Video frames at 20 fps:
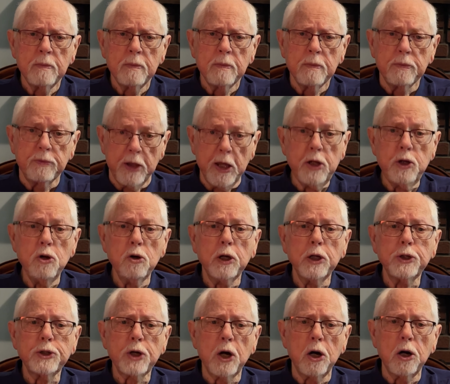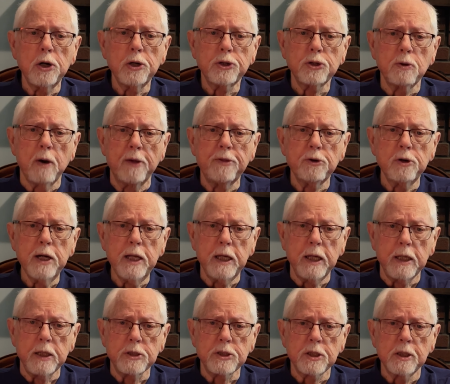Then you can turn to other
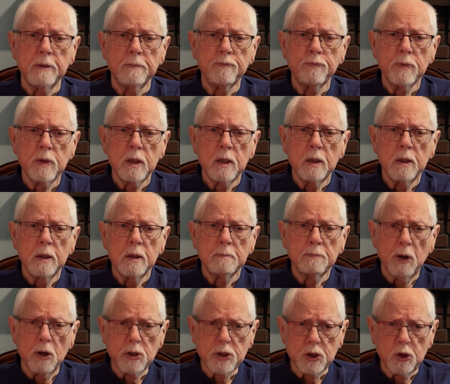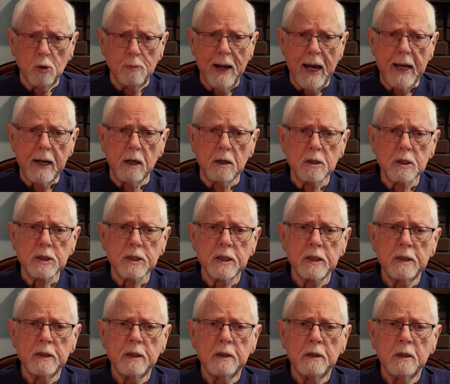needs, personal matters,
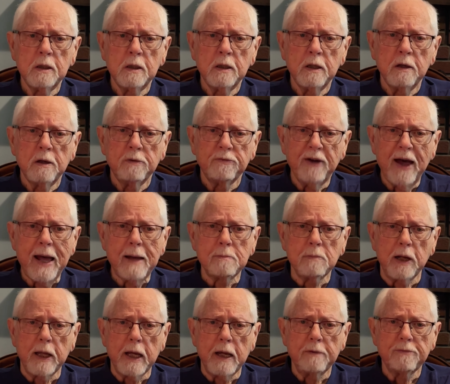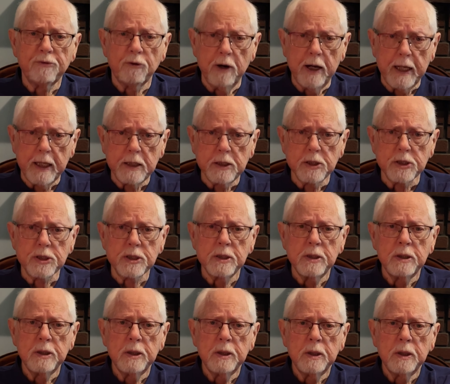family, friends,
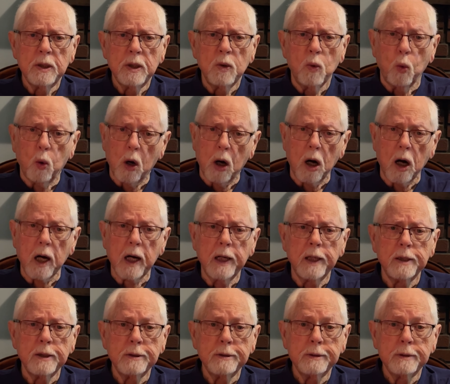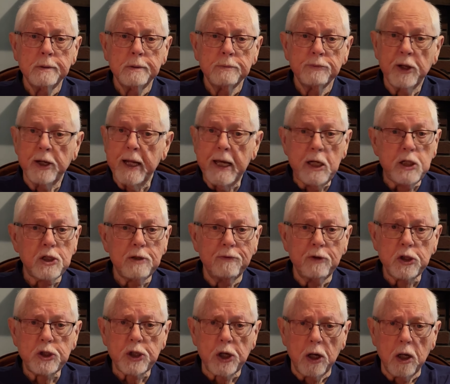work, the needs of the
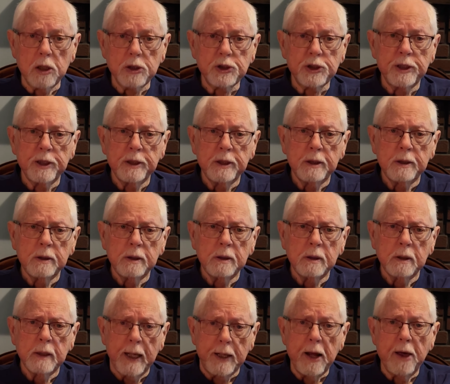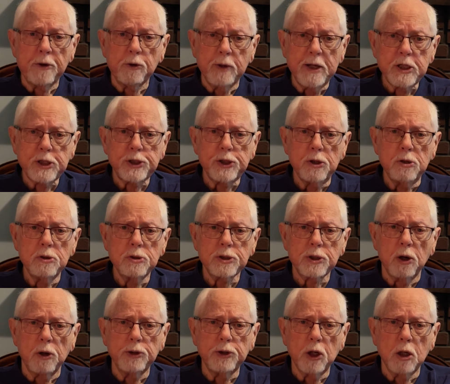church, and other issues
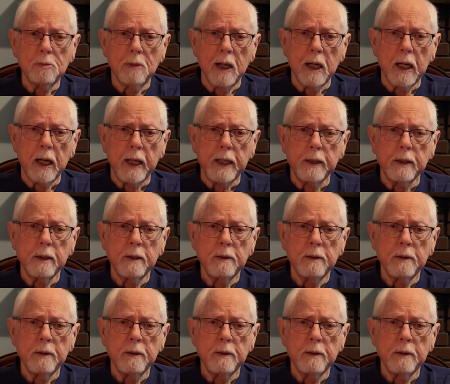on your mind.